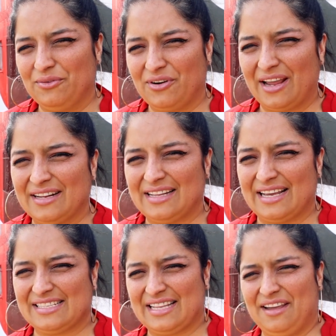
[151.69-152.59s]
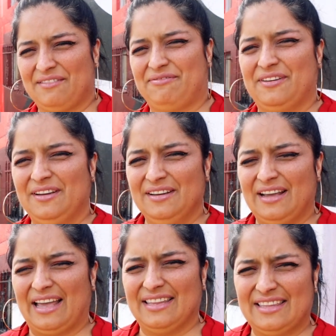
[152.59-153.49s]
overanalyze life,
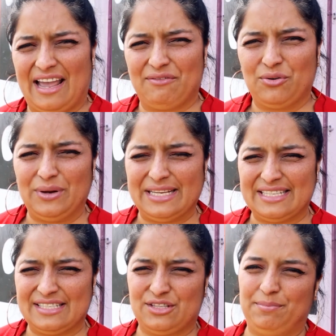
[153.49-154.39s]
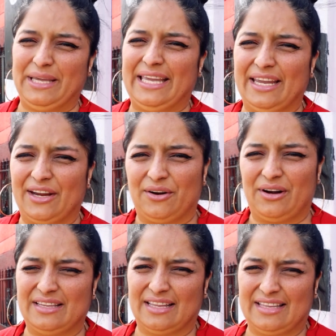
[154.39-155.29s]
and that they have a reason to be here,
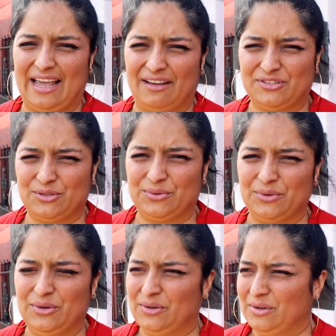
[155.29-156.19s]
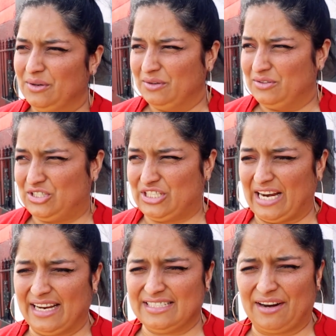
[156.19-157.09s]
and that they have to
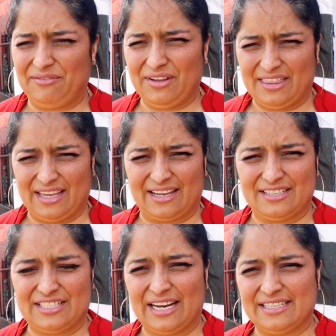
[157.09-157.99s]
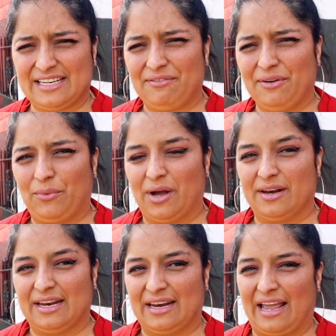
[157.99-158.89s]
change everything and change
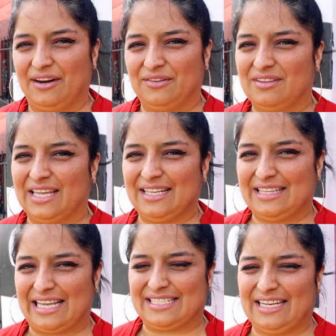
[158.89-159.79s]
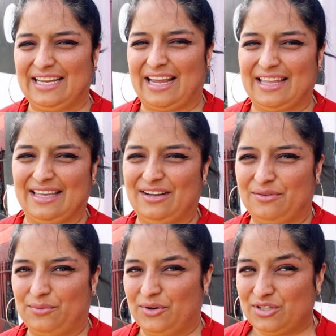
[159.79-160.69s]
everyone, and I don't think that's it. I think
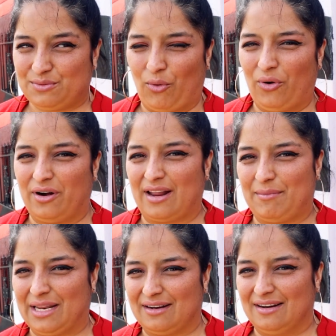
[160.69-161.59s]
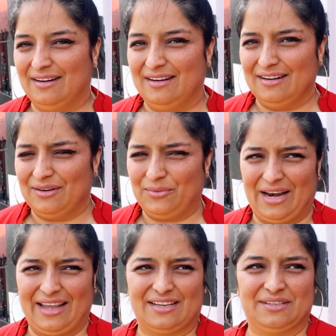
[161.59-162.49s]
we're just born. I mean,
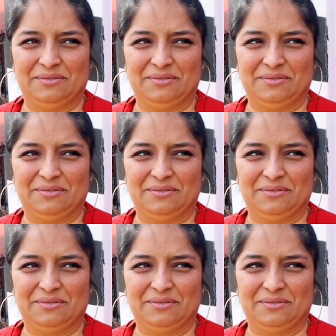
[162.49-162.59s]
we're like